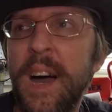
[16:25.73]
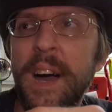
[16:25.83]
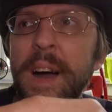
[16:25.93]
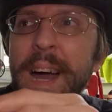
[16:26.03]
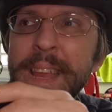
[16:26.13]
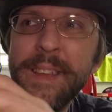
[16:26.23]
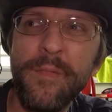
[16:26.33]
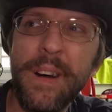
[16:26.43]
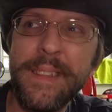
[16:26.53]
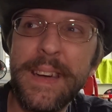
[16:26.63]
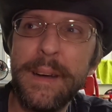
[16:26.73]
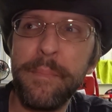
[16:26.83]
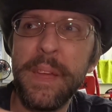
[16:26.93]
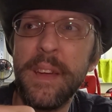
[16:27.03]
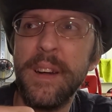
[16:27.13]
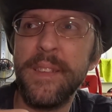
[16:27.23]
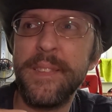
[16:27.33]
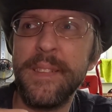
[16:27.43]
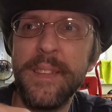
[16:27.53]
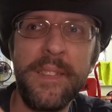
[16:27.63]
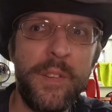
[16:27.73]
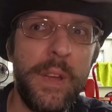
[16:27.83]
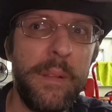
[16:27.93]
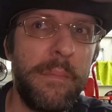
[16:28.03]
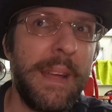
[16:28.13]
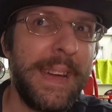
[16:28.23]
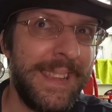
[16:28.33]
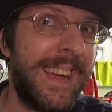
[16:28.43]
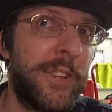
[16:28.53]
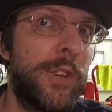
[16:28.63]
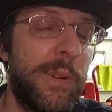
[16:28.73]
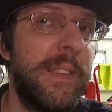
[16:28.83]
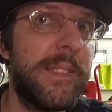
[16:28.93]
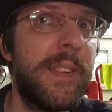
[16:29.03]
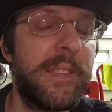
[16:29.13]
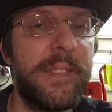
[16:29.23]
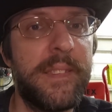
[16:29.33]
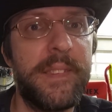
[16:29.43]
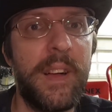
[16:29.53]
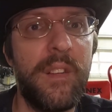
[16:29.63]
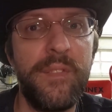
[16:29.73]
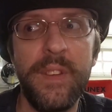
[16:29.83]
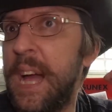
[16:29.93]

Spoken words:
I didn't want that because it actually creates dust itself.